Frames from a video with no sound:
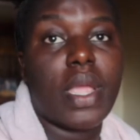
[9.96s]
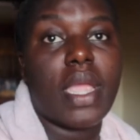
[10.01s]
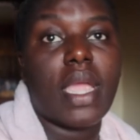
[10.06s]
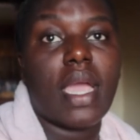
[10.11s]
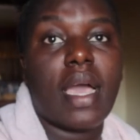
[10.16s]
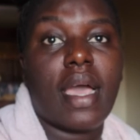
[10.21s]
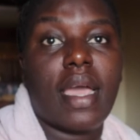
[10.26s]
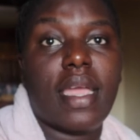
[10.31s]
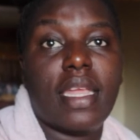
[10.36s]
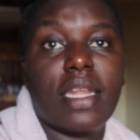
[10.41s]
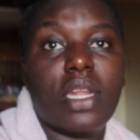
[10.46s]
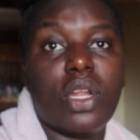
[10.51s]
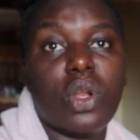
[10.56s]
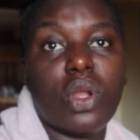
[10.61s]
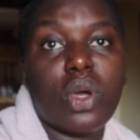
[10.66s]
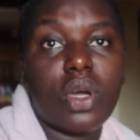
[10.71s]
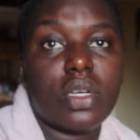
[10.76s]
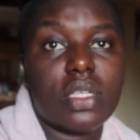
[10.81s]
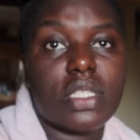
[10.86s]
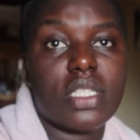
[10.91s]
we are in
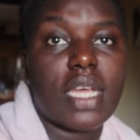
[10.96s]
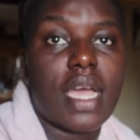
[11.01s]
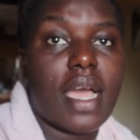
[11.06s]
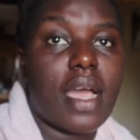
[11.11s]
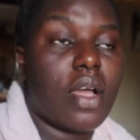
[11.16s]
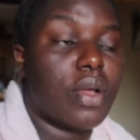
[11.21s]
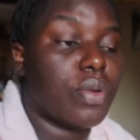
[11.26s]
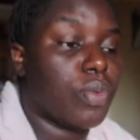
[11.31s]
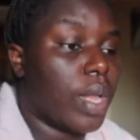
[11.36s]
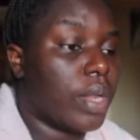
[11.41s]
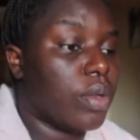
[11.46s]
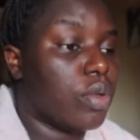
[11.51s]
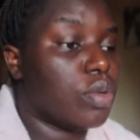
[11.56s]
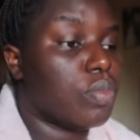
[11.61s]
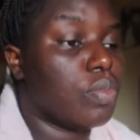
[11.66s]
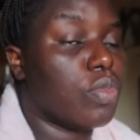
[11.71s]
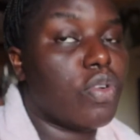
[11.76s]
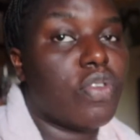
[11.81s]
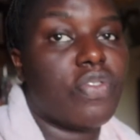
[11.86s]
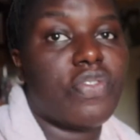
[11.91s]
lockdown we are not
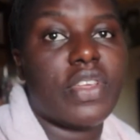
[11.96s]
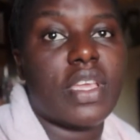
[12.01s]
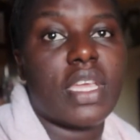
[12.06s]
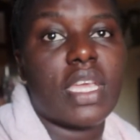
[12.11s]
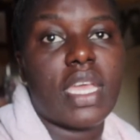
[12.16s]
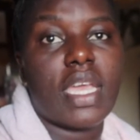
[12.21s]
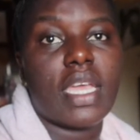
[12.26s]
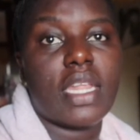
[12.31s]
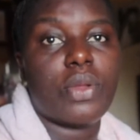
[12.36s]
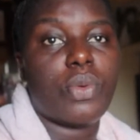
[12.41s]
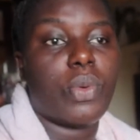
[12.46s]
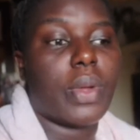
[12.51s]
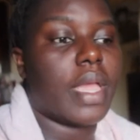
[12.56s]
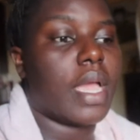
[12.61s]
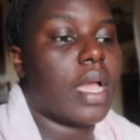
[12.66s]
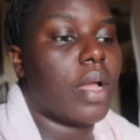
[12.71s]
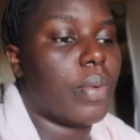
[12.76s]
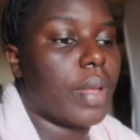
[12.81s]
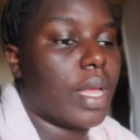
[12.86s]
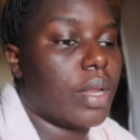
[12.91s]
moving
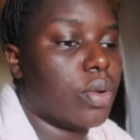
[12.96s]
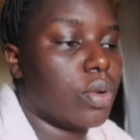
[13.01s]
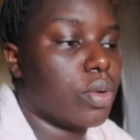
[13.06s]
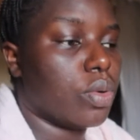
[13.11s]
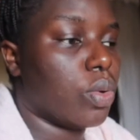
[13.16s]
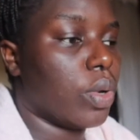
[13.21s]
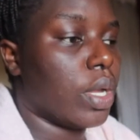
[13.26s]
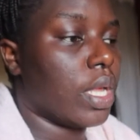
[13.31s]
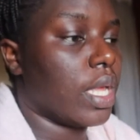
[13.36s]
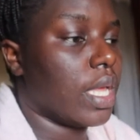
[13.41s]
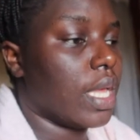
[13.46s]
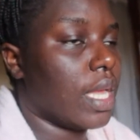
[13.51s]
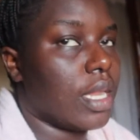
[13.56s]
anywhere we are not going